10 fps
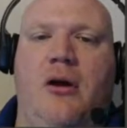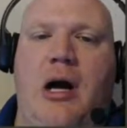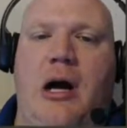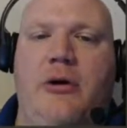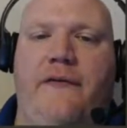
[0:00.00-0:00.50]

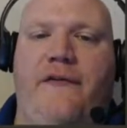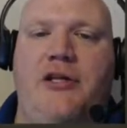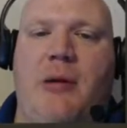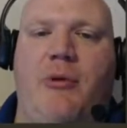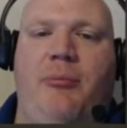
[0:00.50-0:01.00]
I will confess
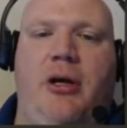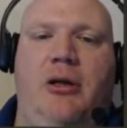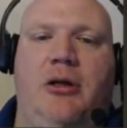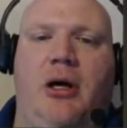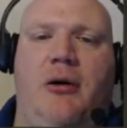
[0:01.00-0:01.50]
I'm a bit
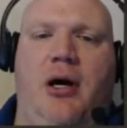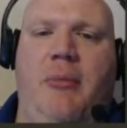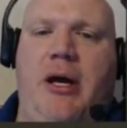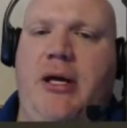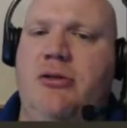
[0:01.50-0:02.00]

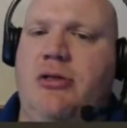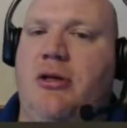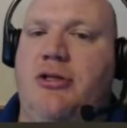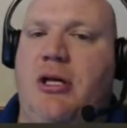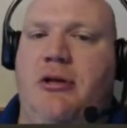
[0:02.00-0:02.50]
amazed and
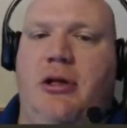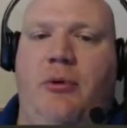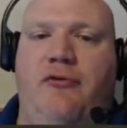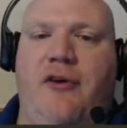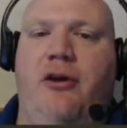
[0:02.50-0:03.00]
astounded that we
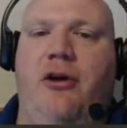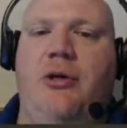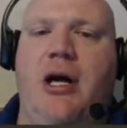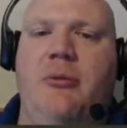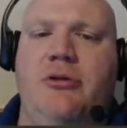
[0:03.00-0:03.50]
found no
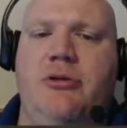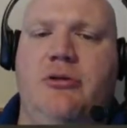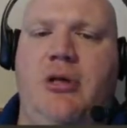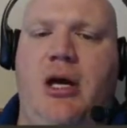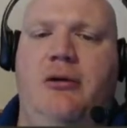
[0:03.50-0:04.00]
diamonds
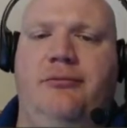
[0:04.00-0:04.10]
yet.